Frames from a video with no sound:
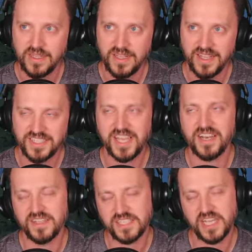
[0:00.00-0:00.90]
it's kind
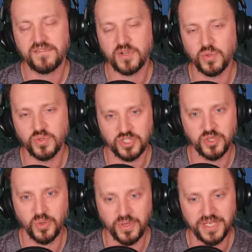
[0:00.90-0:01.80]
of it's kind of a cool
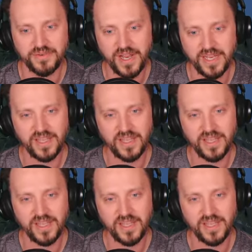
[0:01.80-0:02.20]
story, right?